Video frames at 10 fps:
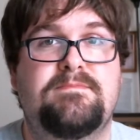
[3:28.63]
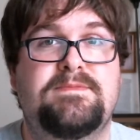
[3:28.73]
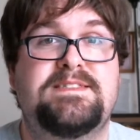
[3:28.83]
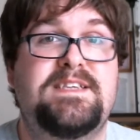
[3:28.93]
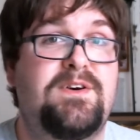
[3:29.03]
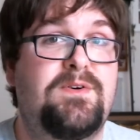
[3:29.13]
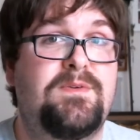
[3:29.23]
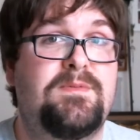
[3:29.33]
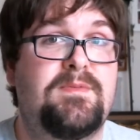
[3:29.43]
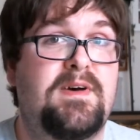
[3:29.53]

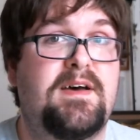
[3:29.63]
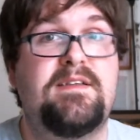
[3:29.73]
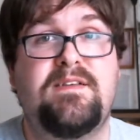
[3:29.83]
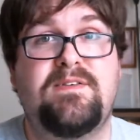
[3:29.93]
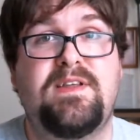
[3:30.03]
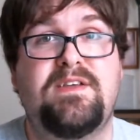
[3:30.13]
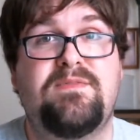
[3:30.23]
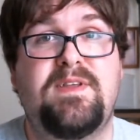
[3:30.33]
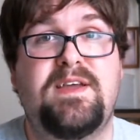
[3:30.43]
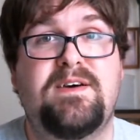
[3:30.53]
So, until next
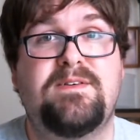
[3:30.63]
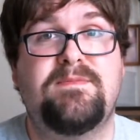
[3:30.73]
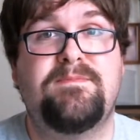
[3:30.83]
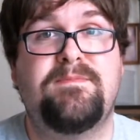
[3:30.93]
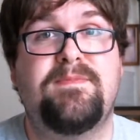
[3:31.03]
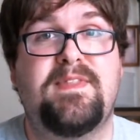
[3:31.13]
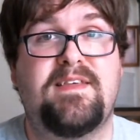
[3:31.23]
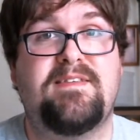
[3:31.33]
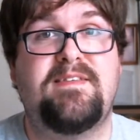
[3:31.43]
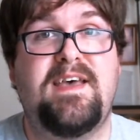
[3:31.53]
video,
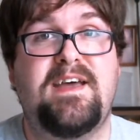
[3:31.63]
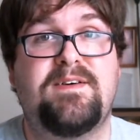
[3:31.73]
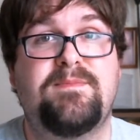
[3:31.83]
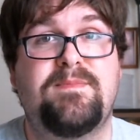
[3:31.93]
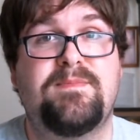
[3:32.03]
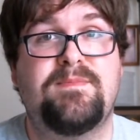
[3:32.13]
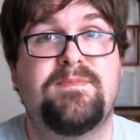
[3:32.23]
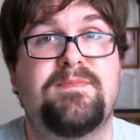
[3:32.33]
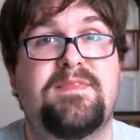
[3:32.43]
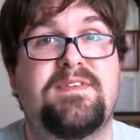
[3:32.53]
this is Adam,
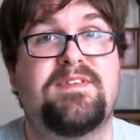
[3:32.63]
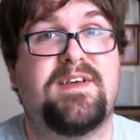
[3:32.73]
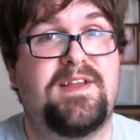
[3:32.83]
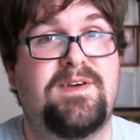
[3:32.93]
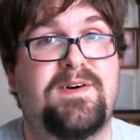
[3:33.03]
signing